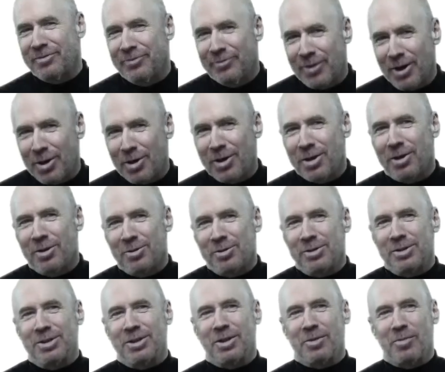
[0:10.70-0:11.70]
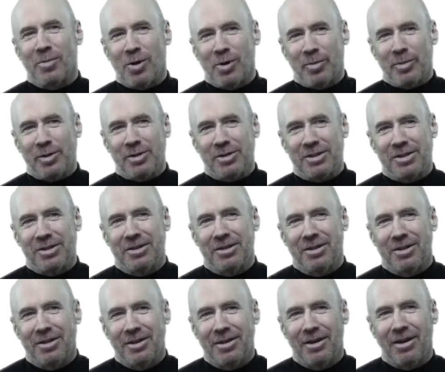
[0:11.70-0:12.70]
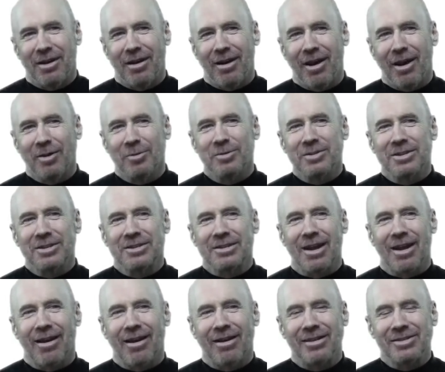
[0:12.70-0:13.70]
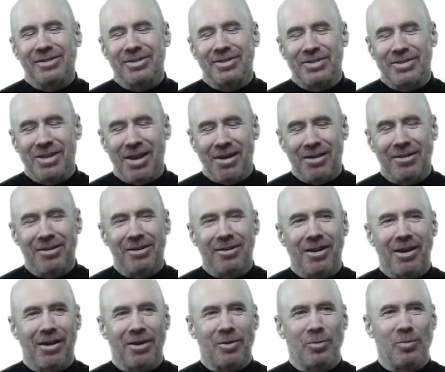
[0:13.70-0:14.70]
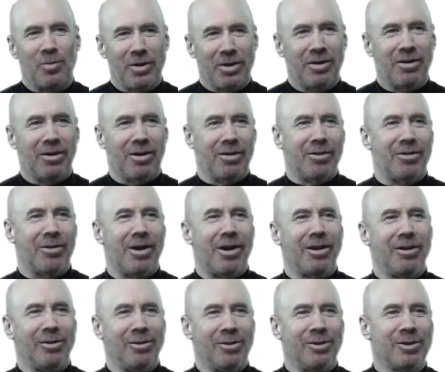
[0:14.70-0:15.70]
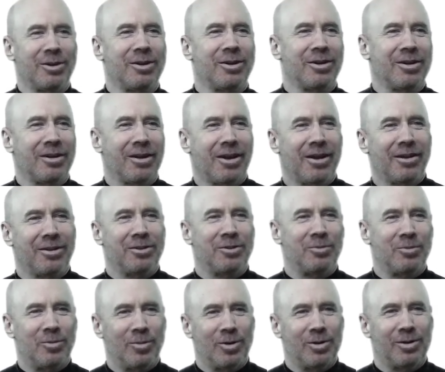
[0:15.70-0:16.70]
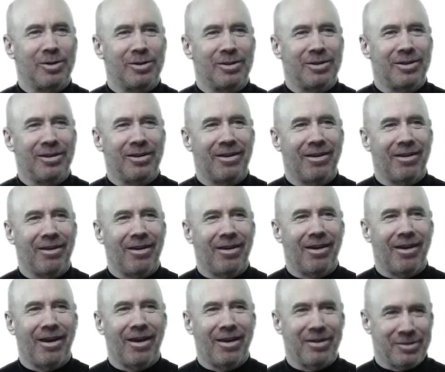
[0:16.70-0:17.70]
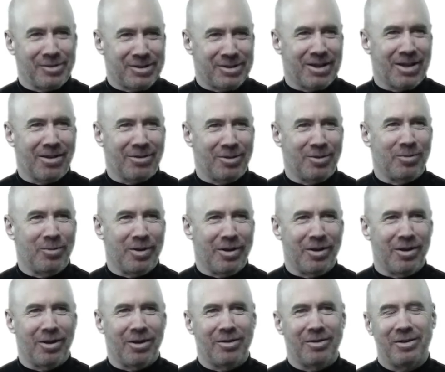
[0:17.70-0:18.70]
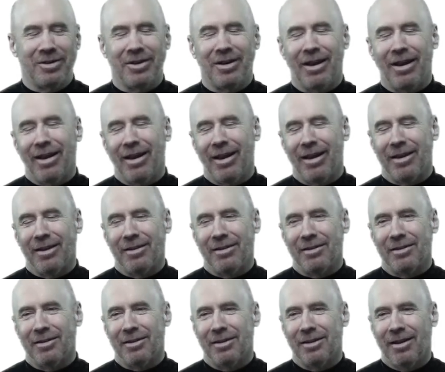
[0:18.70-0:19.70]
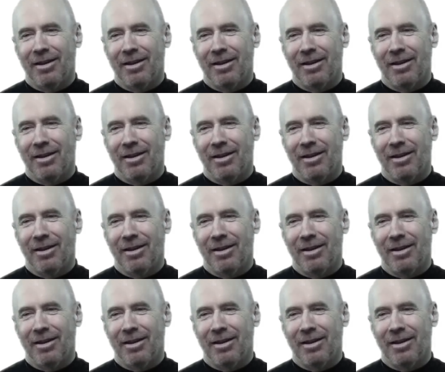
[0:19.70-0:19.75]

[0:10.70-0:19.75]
very interesting moment. I was standing at a window and looking at the world outside the window, and